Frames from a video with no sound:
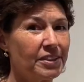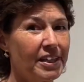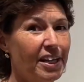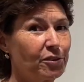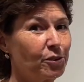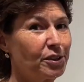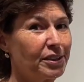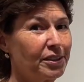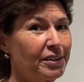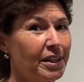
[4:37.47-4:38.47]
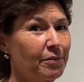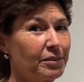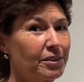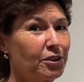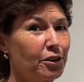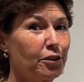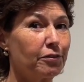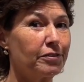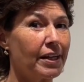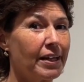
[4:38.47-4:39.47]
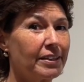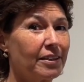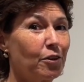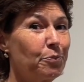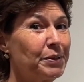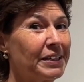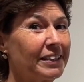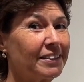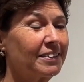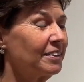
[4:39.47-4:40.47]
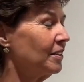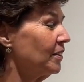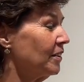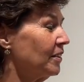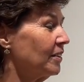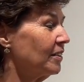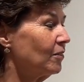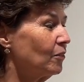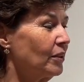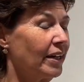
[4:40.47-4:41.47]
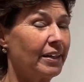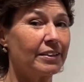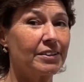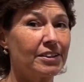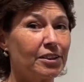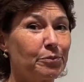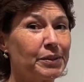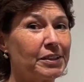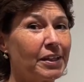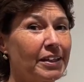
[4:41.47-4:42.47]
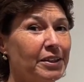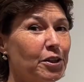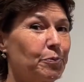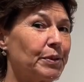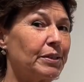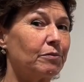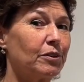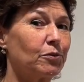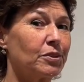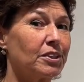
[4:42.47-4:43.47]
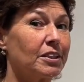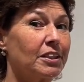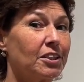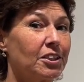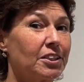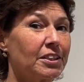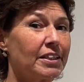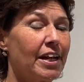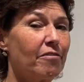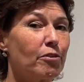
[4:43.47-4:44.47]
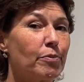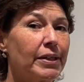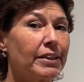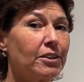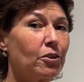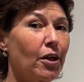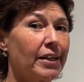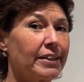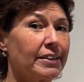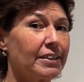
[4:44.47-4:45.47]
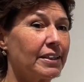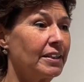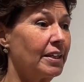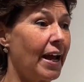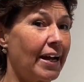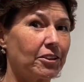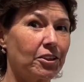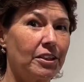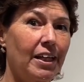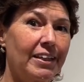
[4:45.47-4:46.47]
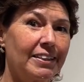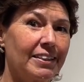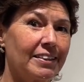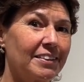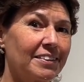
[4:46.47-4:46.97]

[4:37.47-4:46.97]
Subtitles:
the actual seal that was served at the opening. We had seal meat at the opening, which was delicious, and everybody tried it and actually liked it.